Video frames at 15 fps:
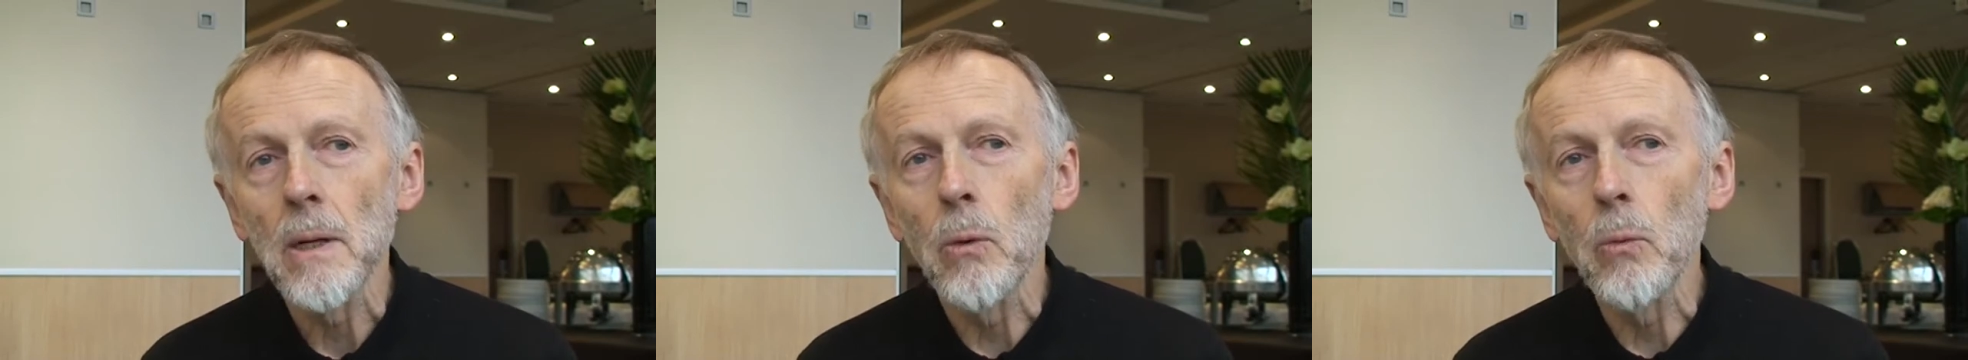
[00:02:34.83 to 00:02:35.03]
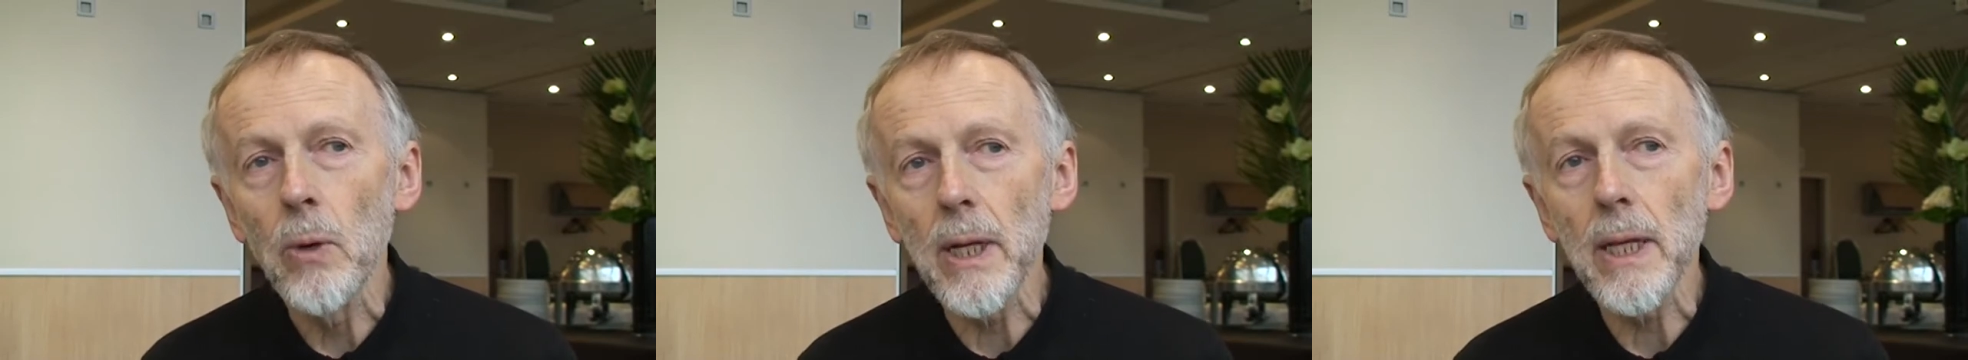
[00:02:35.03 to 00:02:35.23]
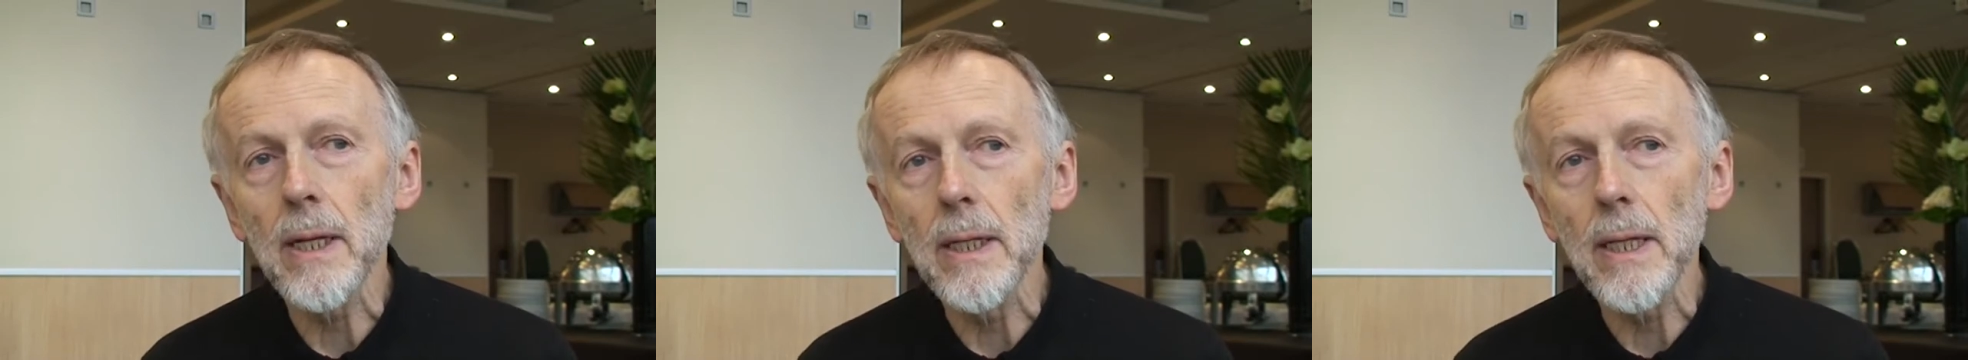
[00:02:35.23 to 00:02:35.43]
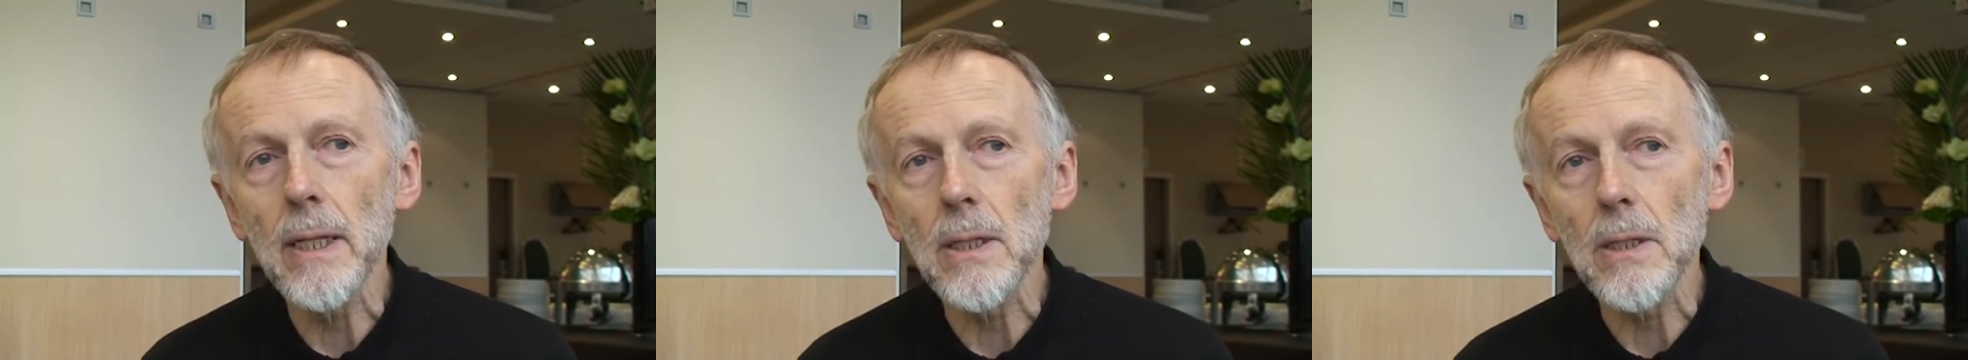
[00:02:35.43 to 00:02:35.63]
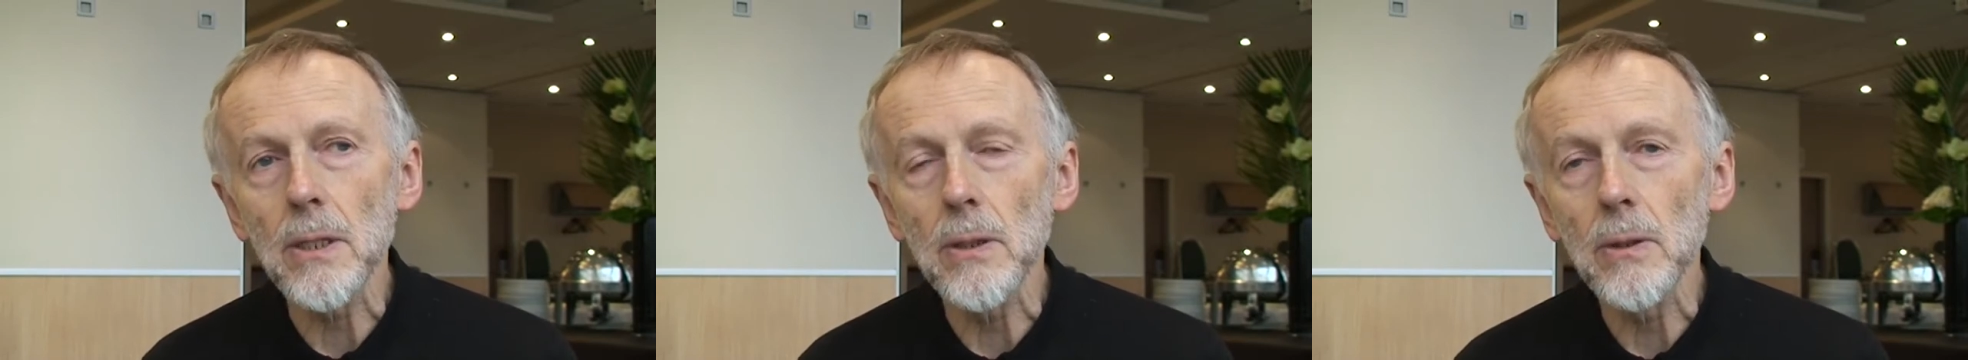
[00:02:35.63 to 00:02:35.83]
will it
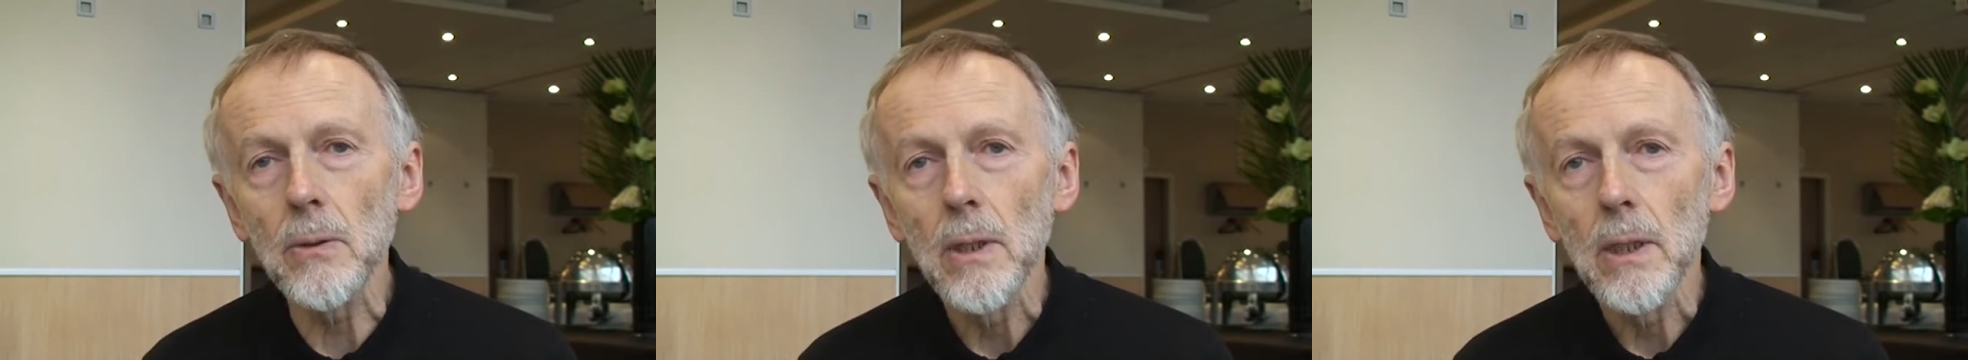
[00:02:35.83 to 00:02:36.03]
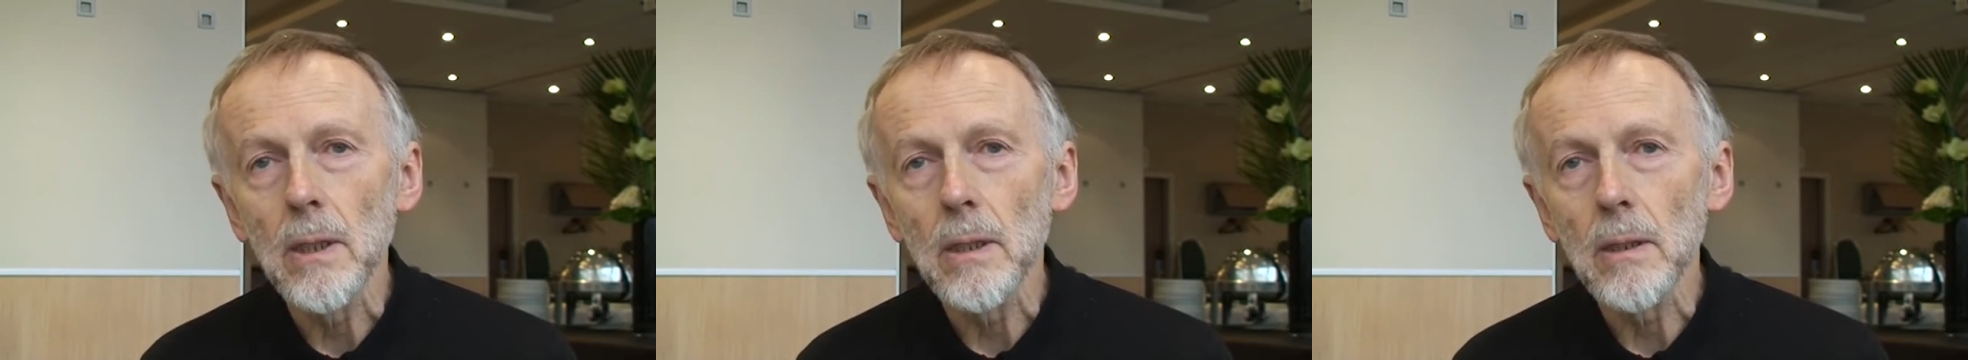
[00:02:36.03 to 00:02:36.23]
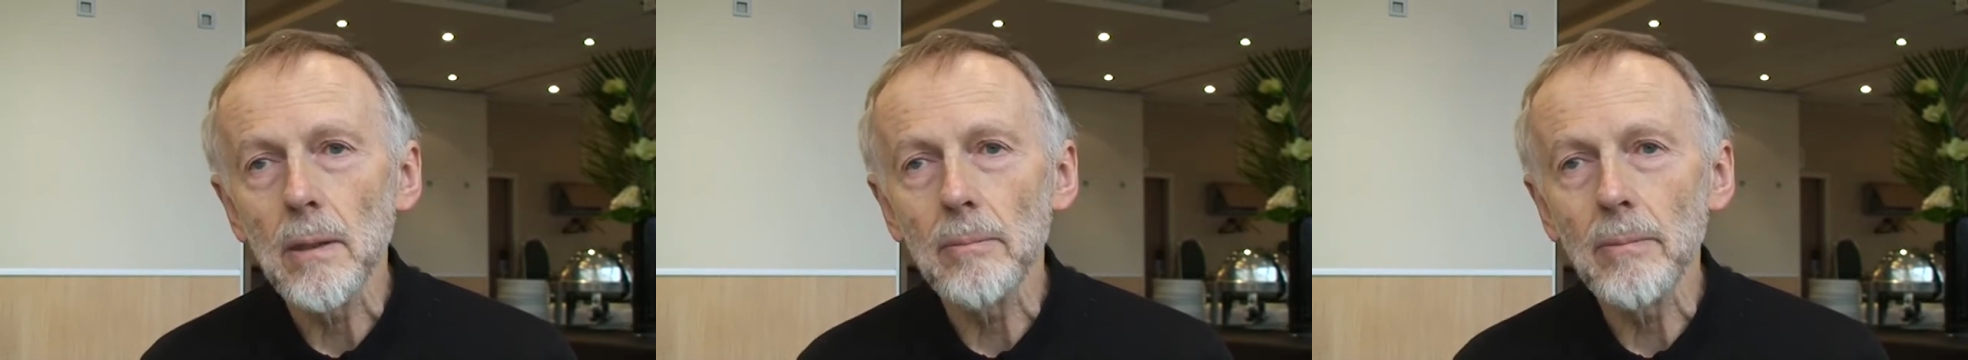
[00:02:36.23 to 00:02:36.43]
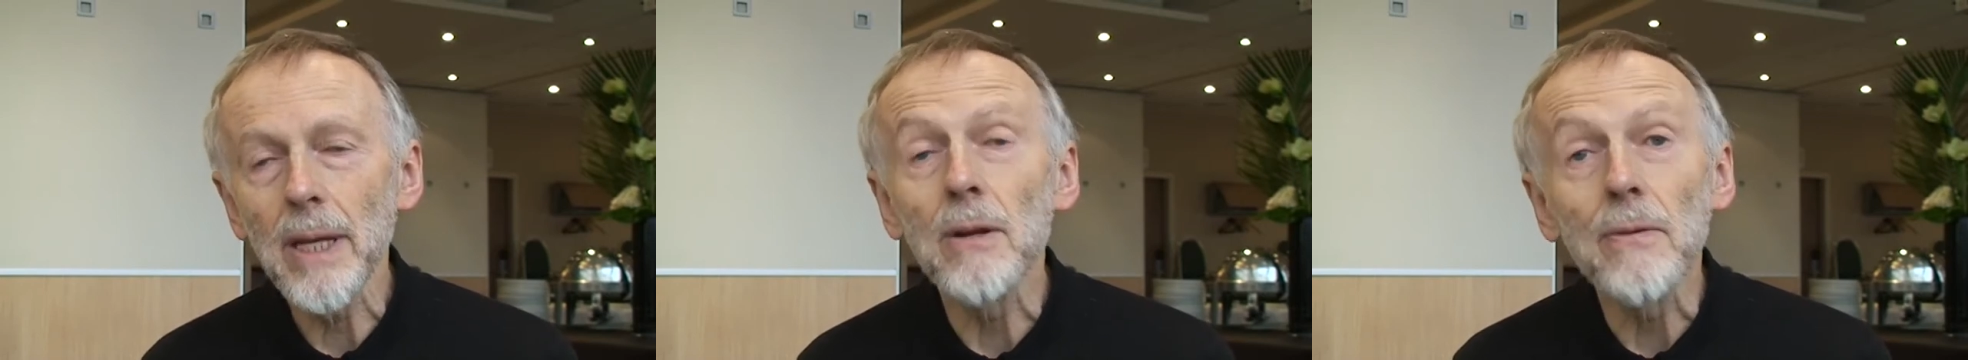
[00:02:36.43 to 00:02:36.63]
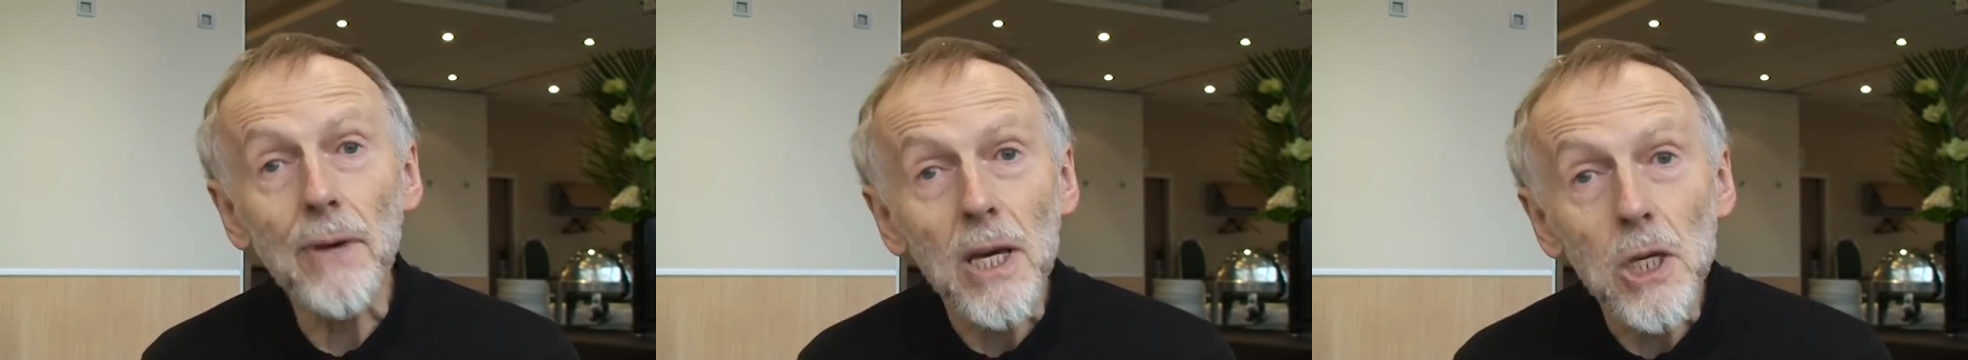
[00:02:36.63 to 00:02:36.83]
lead to
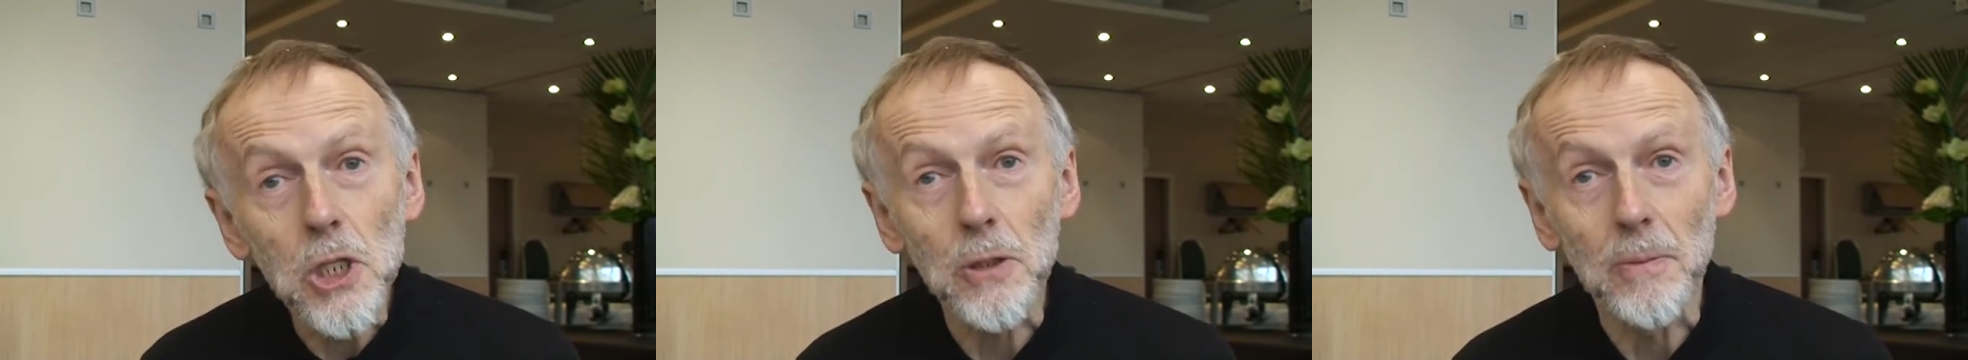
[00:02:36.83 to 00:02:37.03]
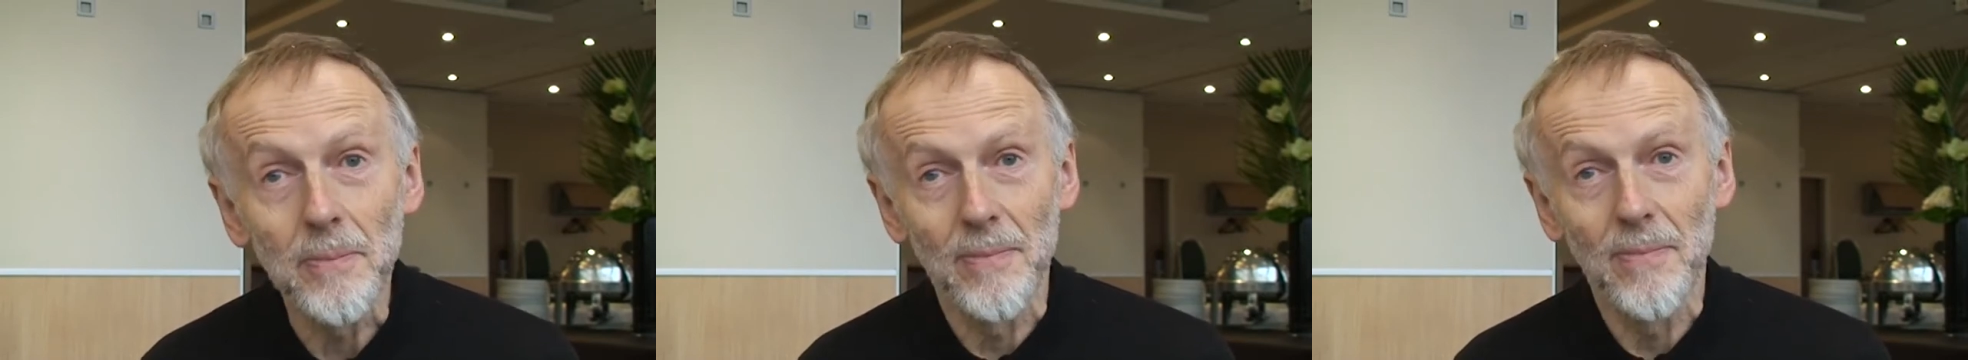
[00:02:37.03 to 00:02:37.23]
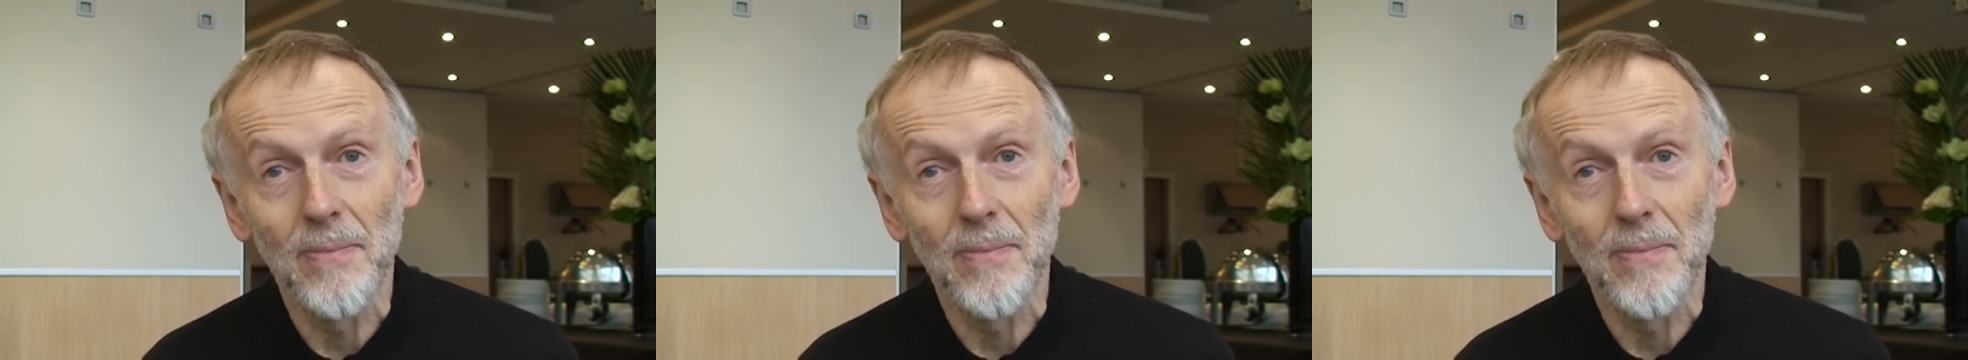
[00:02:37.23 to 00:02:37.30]
innovation?